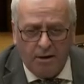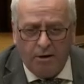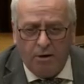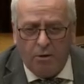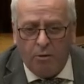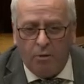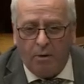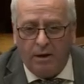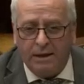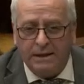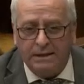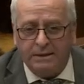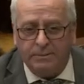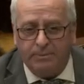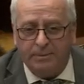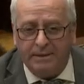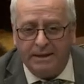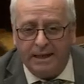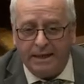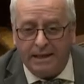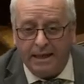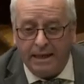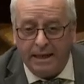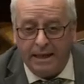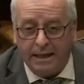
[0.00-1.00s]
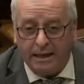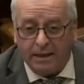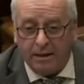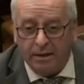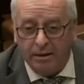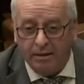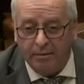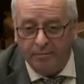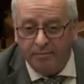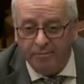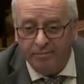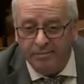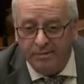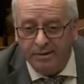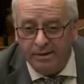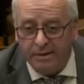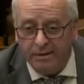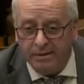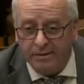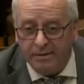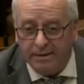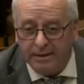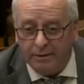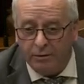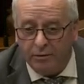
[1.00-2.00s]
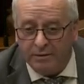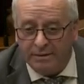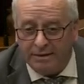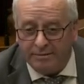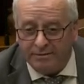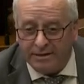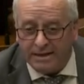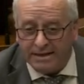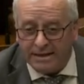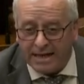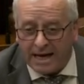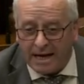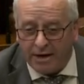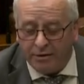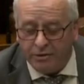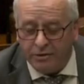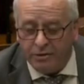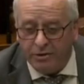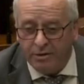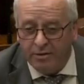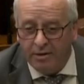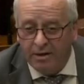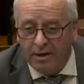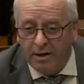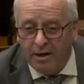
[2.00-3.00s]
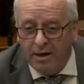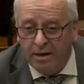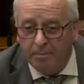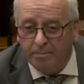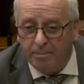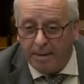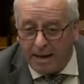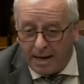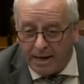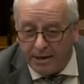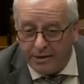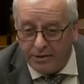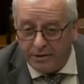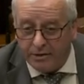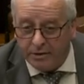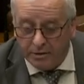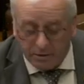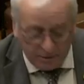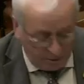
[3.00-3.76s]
What else will they take? They don't have the dart, bat.